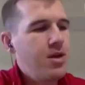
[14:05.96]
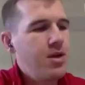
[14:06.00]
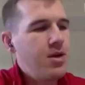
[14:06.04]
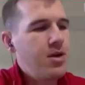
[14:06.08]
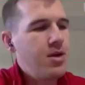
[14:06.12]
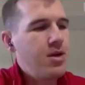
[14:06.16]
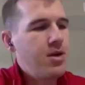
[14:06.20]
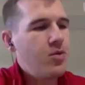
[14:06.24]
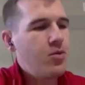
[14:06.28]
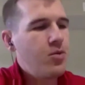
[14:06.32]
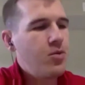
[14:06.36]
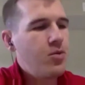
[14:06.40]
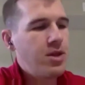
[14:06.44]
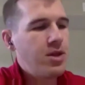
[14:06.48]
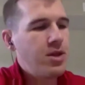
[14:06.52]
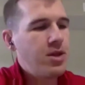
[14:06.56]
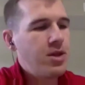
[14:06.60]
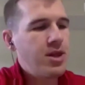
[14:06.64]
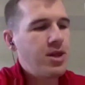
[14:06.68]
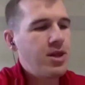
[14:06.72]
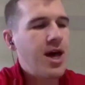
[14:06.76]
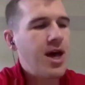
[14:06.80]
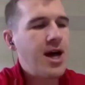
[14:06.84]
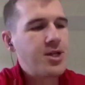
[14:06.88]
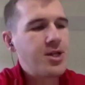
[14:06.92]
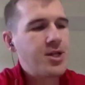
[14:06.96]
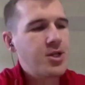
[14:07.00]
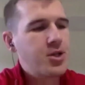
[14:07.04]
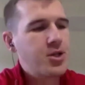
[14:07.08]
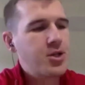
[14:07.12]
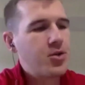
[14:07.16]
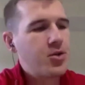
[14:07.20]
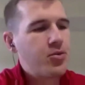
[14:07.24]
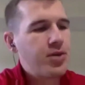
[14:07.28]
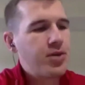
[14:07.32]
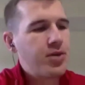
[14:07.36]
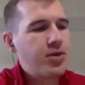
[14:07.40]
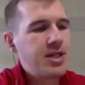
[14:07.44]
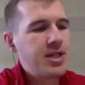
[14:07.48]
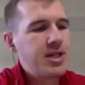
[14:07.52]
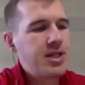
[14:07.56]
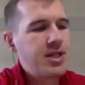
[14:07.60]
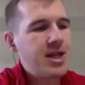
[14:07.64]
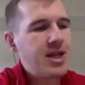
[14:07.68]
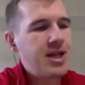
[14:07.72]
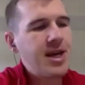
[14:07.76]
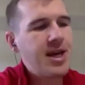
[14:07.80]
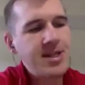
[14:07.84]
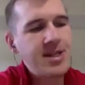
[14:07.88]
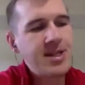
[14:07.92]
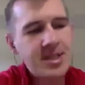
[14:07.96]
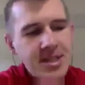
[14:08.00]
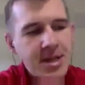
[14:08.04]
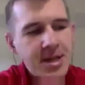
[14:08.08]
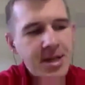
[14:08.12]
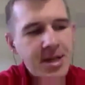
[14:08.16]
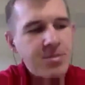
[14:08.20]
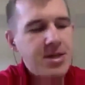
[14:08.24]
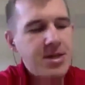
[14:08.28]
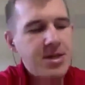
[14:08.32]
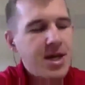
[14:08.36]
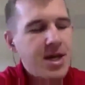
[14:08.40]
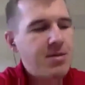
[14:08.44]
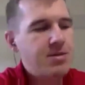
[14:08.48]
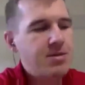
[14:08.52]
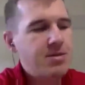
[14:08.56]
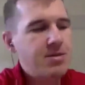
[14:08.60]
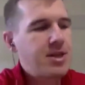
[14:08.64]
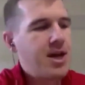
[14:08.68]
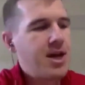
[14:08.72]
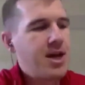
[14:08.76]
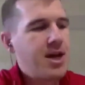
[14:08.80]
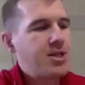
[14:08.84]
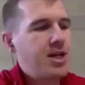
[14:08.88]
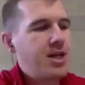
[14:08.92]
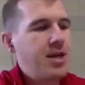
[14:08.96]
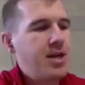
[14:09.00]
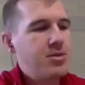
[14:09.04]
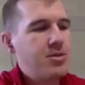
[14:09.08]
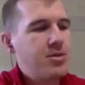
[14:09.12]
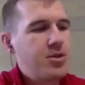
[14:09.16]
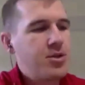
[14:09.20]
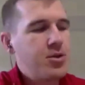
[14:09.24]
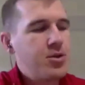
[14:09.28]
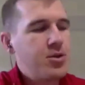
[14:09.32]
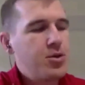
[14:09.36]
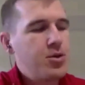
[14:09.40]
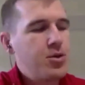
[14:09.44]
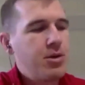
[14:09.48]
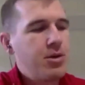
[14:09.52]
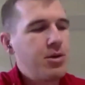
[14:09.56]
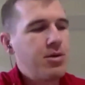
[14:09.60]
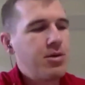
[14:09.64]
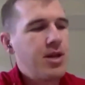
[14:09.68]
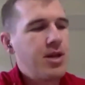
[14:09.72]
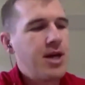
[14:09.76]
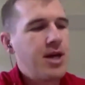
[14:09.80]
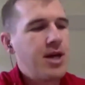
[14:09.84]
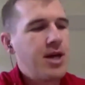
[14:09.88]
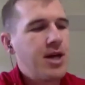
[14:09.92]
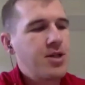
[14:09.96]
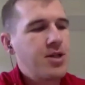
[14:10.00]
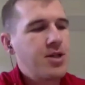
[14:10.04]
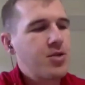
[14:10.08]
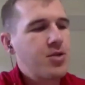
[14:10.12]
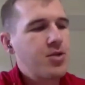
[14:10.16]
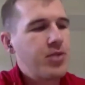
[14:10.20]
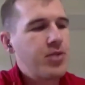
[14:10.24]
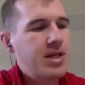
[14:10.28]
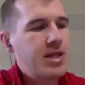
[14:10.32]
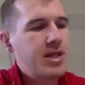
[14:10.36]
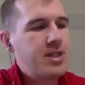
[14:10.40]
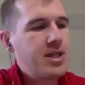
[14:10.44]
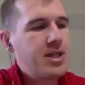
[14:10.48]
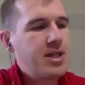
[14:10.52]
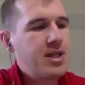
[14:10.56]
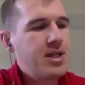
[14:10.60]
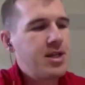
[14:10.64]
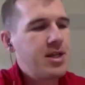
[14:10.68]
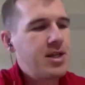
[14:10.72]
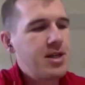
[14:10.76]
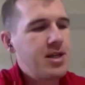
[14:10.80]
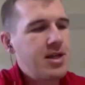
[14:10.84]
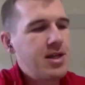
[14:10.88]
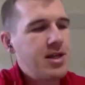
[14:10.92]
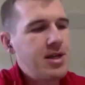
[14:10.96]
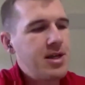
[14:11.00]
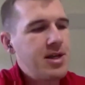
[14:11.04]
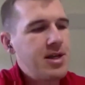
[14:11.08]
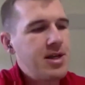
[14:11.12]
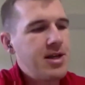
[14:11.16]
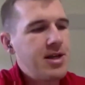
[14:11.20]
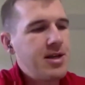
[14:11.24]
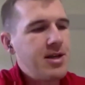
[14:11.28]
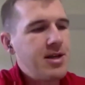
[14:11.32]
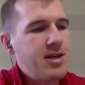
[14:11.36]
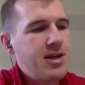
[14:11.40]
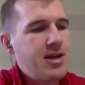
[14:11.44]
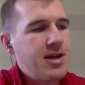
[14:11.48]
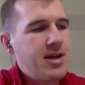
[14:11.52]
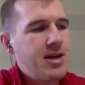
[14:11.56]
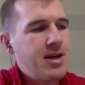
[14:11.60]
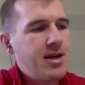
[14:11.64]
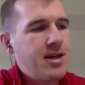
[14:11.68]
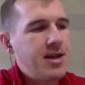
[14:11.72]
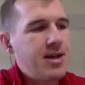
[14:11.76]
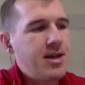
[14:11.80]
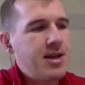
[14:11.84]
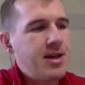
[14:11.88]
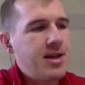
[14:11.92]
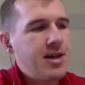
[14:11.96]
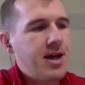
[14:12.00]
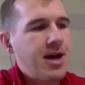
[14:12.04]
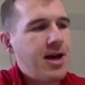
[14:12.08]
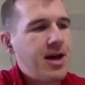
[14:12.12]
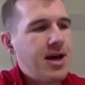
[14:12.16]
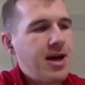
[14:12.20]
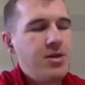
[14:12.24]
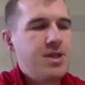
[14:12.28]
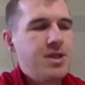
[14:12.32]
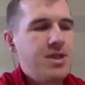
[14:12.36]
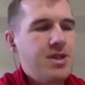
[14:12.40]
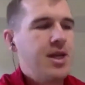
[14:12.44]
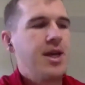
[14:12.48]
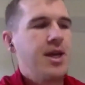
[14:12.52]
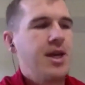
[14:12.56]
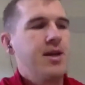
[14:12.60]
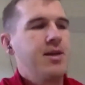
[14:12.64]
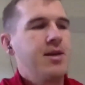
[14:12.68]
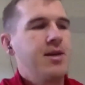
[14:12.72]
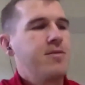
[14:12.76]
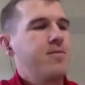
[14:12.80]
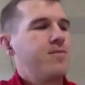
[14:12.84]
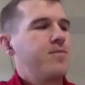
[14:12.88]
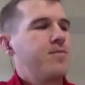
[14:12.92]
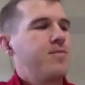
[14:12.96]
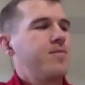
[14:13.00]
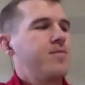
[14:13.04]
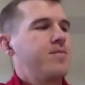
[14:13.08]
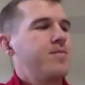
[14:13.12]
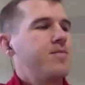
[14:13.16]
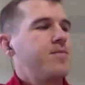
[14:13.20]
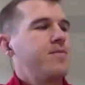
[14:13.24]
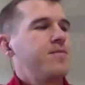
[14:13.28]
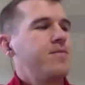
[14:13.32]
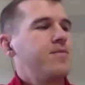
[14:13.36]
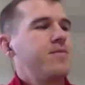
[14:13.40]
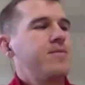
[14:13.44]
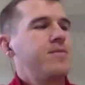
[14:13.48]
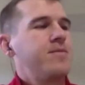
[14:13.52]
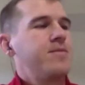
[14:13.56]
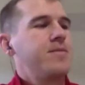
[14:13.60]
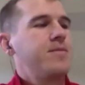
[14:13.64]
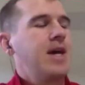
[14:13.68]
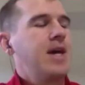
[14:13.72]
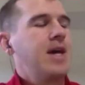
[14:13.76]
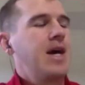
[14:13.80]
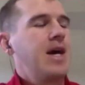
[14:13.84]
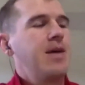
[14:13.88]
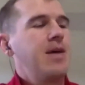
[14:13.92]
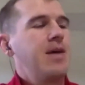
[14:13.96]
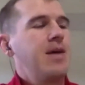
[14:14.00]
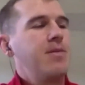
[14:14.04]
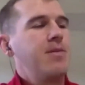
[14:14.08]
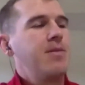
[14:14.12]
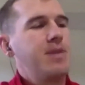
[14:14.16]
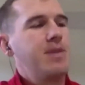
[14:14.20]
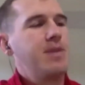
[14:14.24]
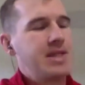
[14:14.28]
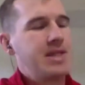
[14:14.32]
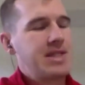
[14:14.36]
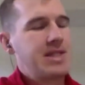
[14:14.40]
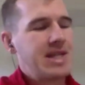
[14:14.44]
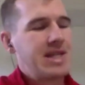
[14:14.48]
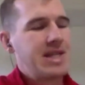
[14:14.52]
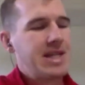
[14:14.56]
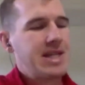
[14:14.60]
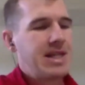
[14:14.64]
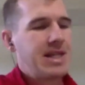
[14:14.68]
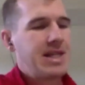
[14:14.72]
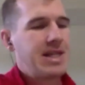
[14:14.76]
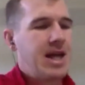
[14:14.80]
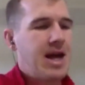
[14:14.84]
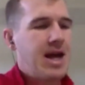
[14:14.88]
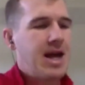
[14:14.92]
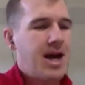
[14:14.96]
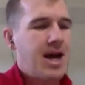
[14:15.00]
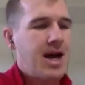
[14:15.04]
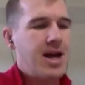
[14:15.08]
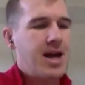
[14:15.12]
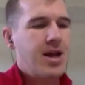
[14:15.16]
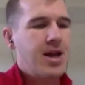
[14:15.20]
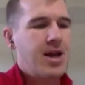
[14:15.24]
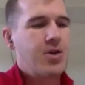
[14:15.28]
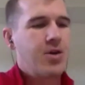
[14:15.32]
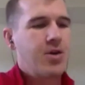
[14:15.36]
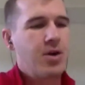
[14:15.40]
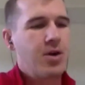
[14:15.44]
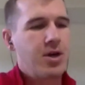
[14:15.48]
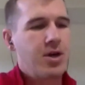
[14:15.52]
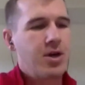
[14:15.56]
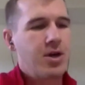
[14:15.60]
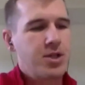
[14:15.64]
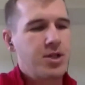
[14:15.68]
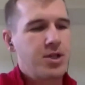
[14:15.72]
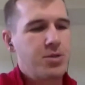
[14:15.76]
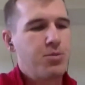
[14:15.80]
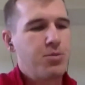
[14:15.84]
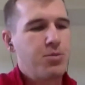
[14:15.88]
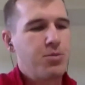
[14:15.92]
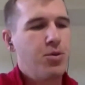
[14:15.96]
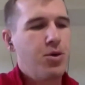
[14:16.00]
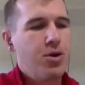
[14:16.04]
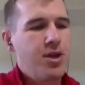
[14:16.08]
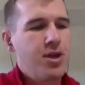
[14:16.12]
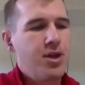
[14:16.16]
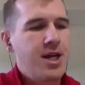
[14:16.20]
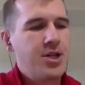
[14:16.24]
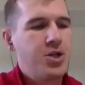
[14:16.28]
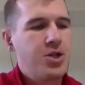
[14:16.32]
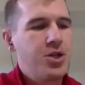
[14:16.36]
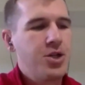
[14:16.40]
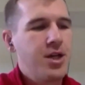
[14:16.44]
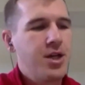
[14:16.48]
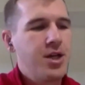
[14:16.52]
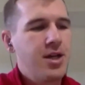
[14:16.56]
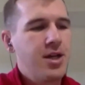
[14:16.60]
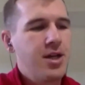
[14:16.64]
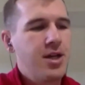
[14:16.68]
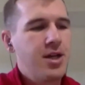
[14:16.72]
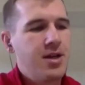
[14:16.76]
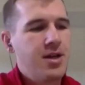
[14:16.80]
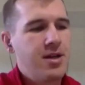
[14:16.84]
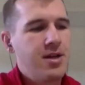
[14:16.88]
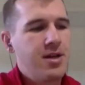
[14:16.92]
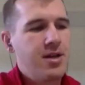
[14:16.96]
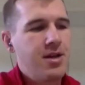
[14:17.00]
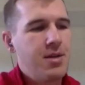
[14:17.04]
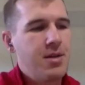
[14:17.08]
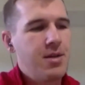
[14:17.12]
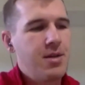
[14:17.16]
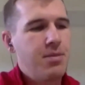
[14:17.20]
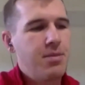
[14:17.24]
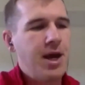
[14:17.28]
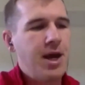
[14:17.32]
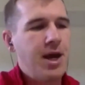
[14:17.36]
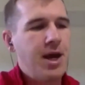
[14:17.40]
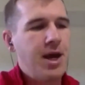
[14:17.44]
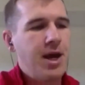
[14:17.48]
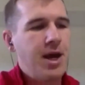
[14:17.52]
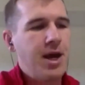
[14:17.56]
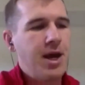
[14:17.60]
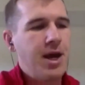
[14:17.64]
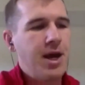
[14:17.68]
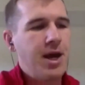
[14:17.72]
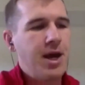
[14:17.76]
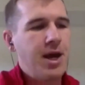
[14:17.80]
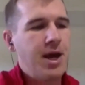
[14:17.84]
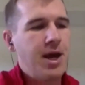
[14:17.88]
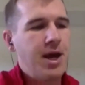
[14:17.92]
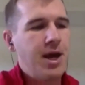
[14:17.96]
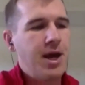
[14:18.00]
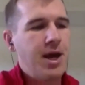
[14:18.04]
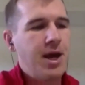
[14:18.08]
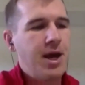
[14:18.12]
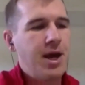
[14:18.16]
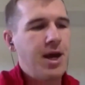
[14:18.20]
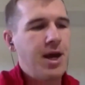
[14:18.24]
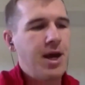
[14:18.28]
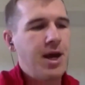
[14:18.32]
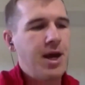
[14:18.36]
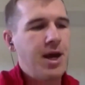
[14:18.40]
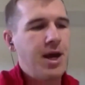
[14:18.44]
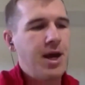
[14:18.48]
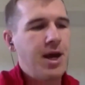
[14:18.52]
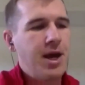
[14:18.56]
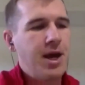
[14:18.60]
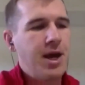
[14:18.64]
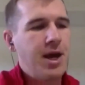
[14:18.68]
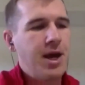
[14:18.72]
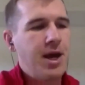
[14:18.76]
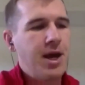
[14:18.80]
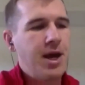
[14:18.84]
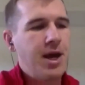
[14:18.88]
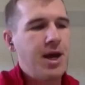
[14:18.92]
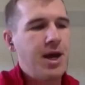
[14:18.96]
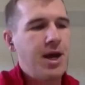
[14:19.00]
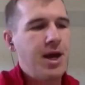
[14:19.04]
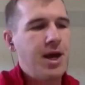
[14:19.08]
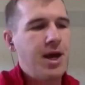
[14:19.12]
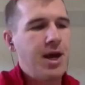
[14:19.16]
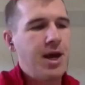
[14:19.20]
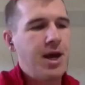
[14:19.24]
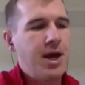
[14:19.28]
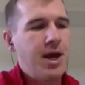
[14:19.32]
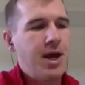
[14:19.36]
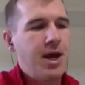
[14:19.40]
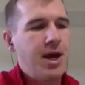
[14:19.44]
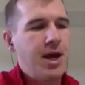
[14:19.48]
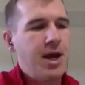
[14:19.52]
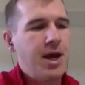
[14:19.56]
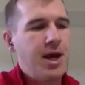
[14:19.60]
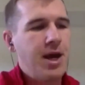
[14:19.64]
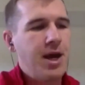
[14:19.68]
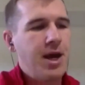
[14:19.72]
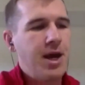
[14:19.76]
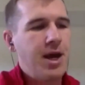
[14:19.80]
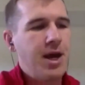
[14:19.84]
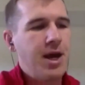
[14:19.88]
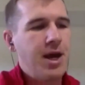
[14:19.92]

with logical reason, and sometimes logic games too, but with logical reasoning, I would say I miss a lot of questions, more than I should, by not reading carefully. Um, I would say there's